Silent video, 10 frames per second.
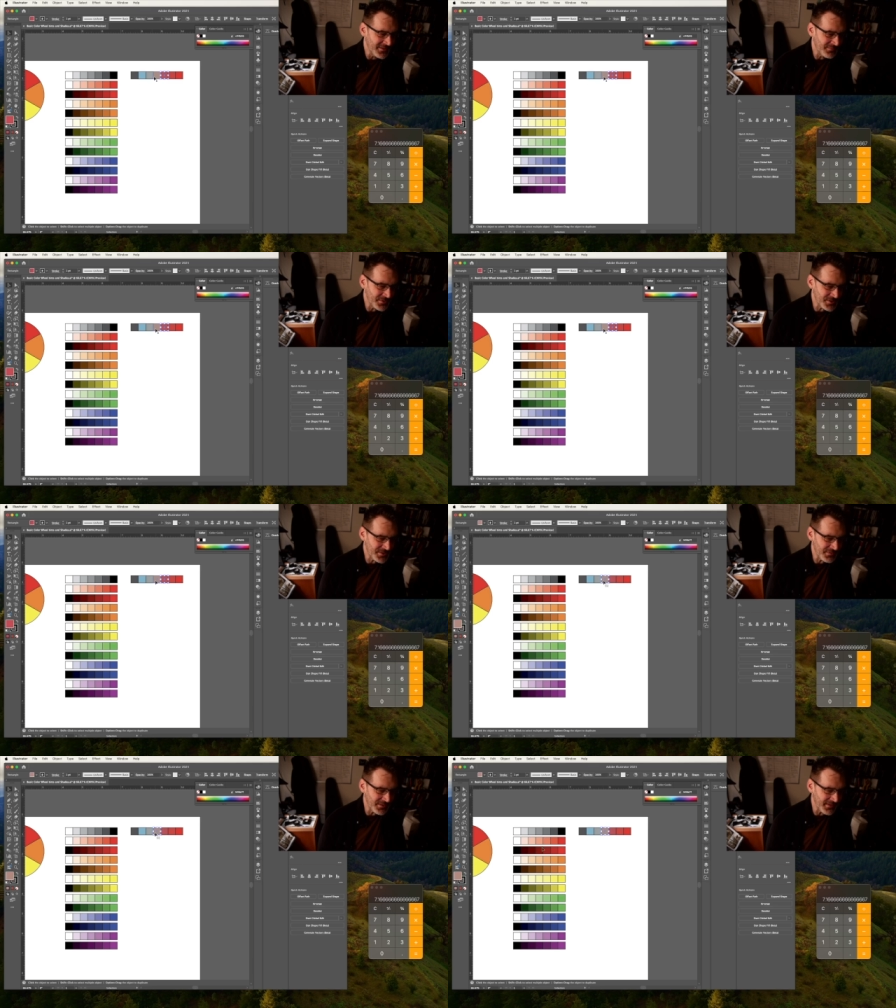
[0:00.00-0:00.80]
number
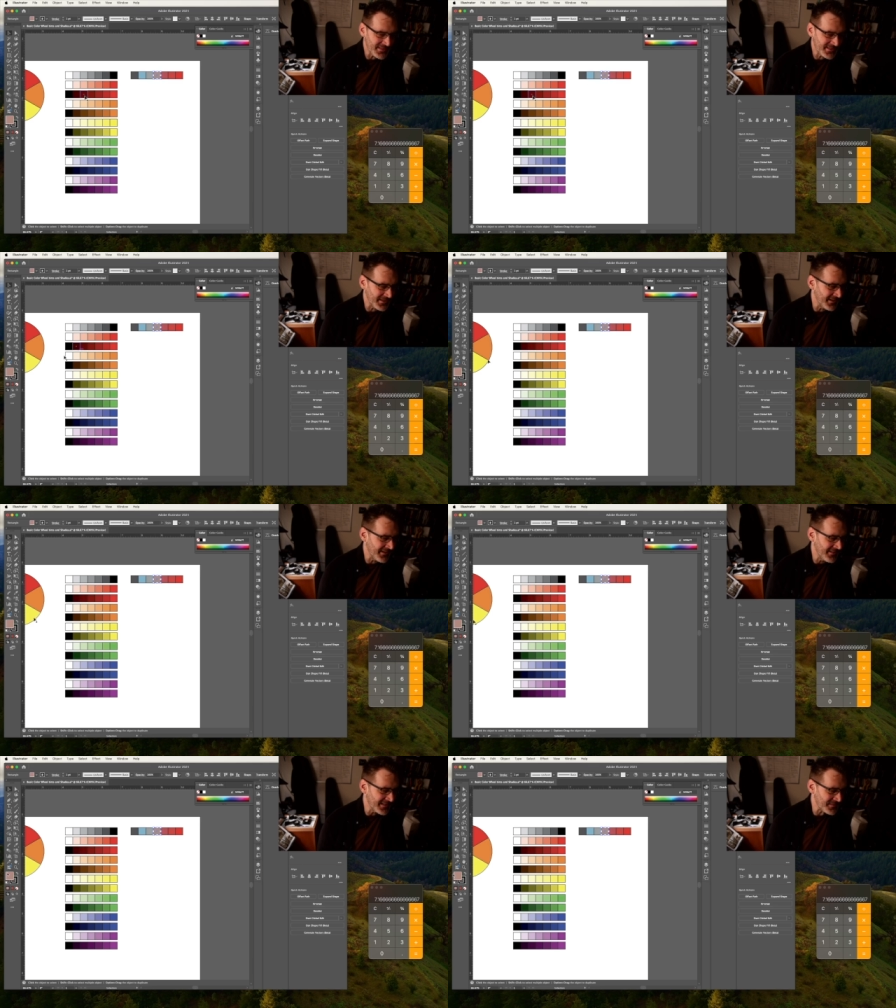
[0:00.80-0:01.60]
should be based
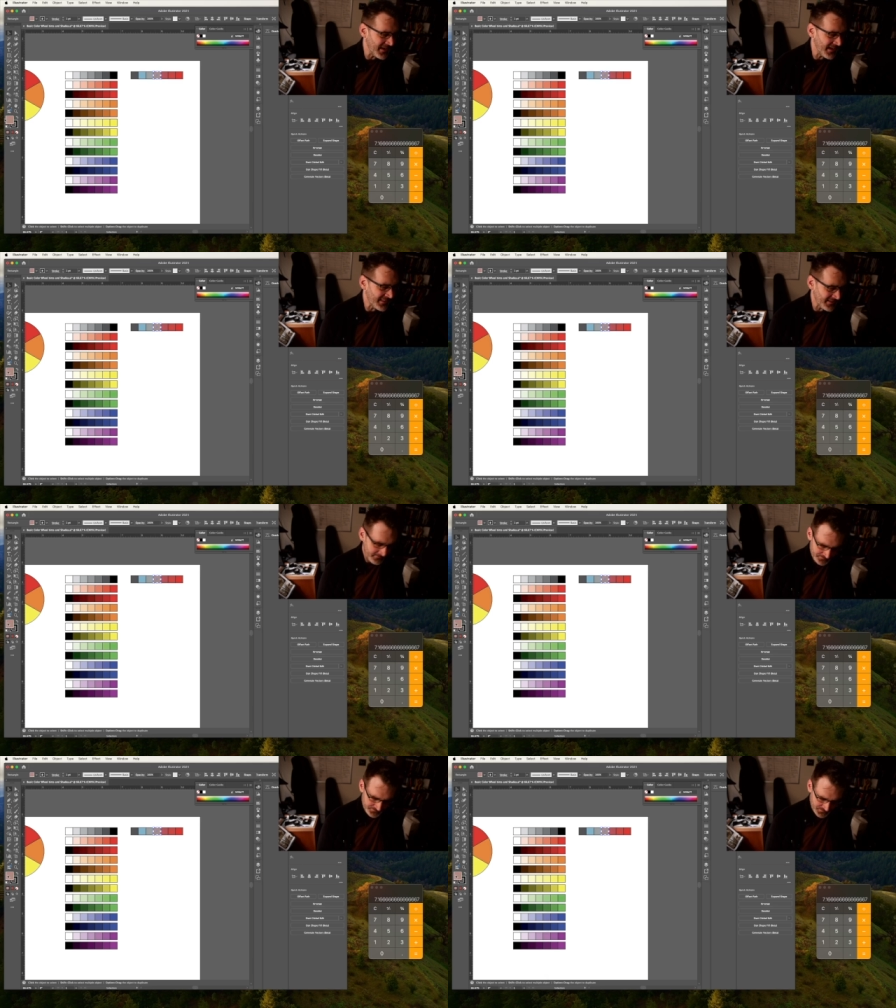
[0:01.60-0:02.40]
on this math.
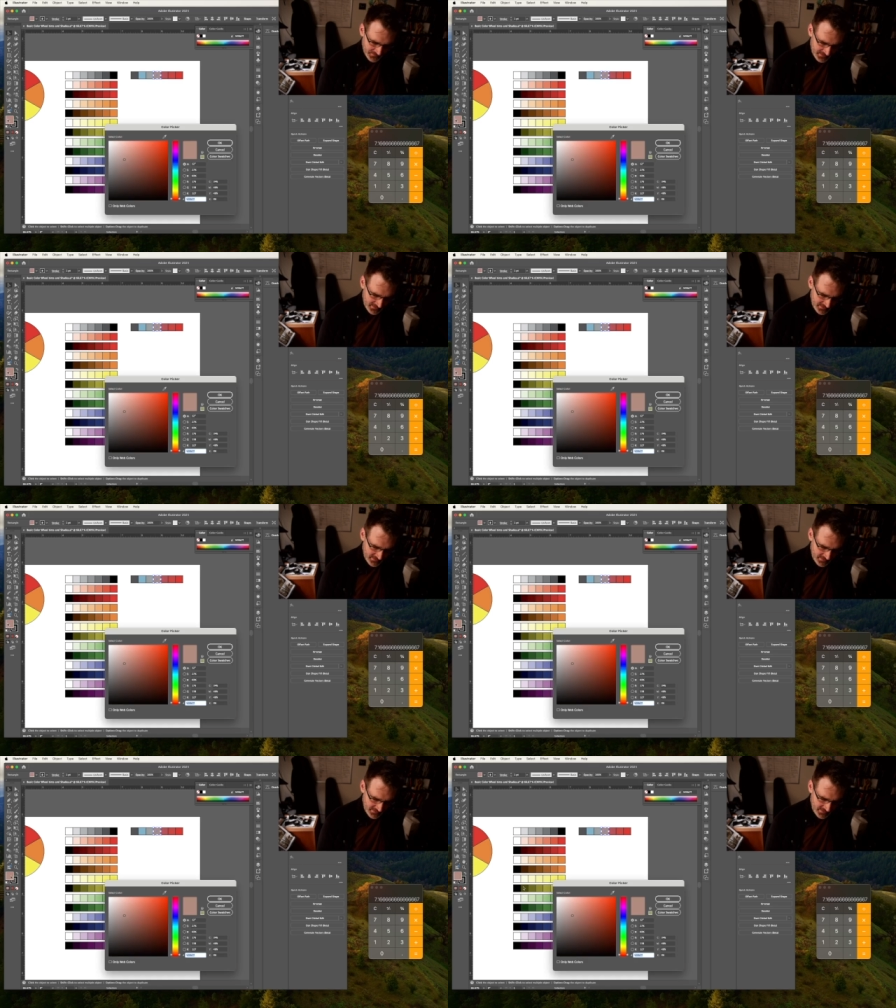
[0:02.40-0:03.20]

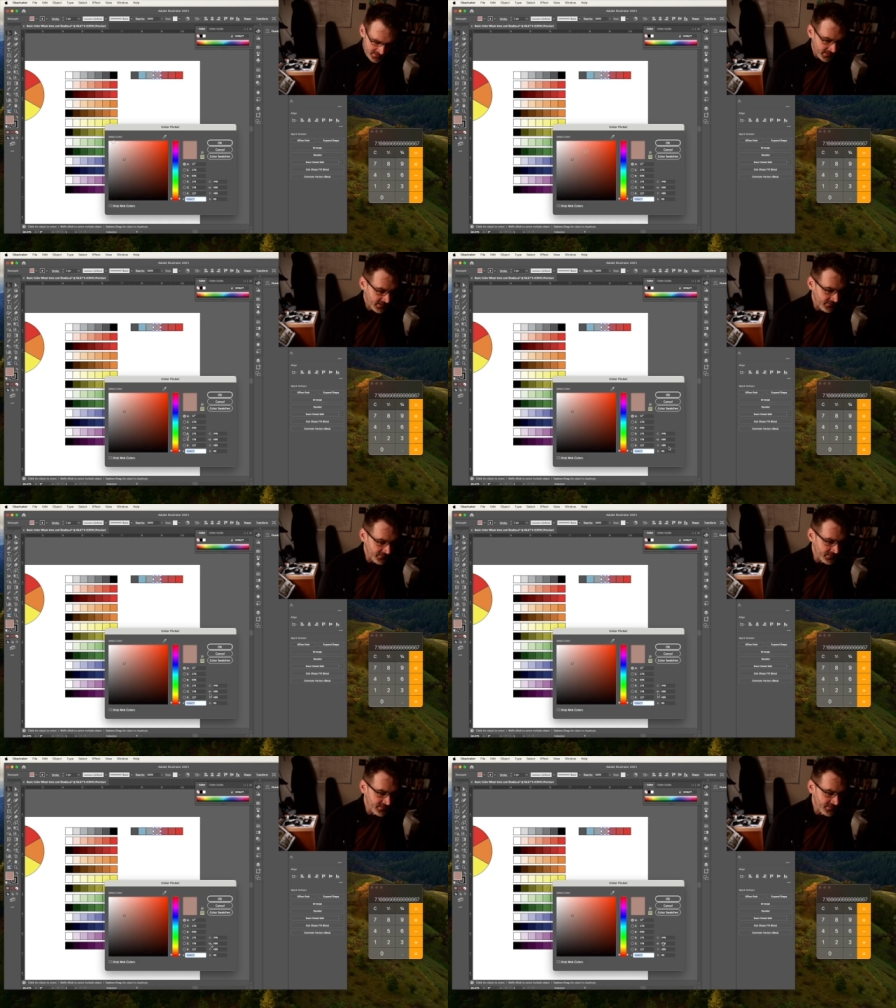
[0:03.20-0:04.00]

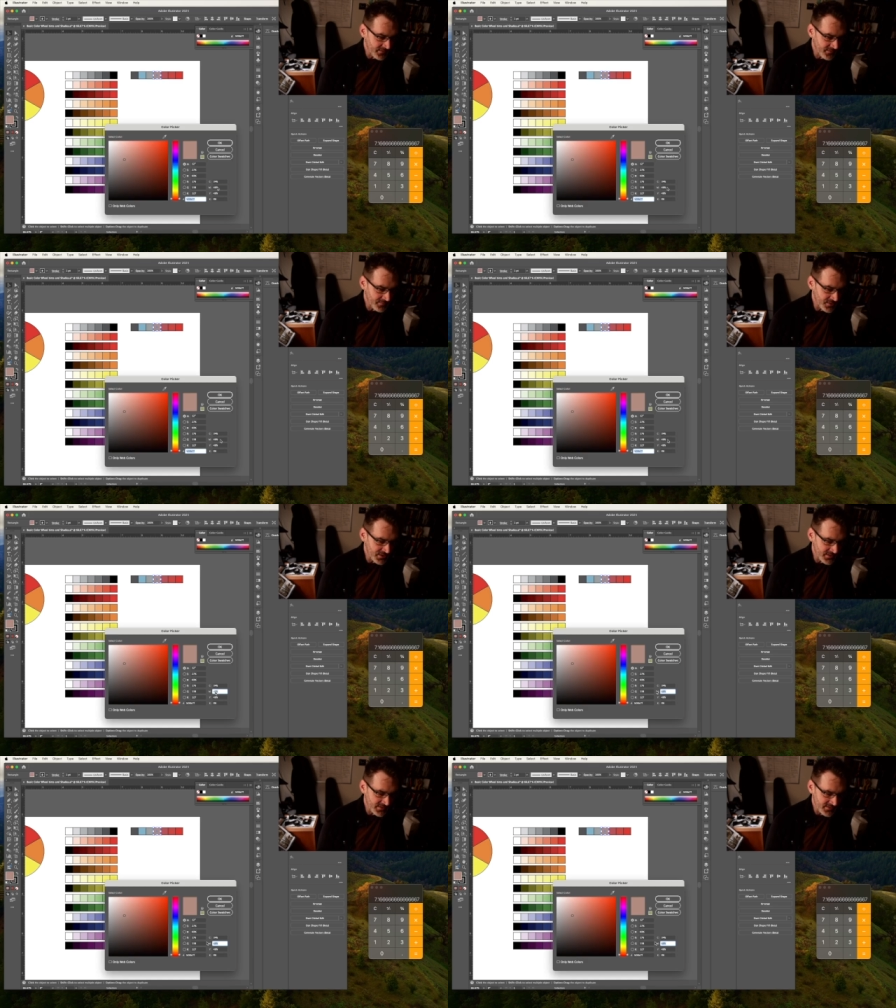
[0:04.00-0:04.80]
And then
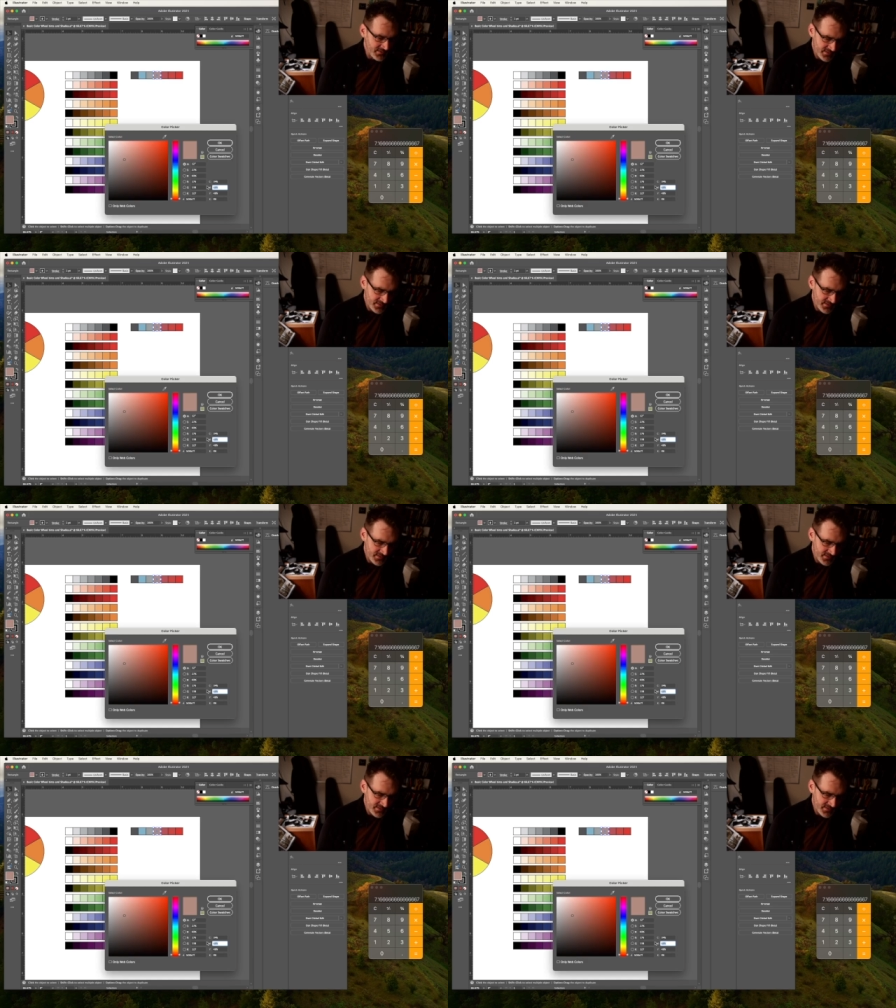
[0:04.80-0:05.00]
magenta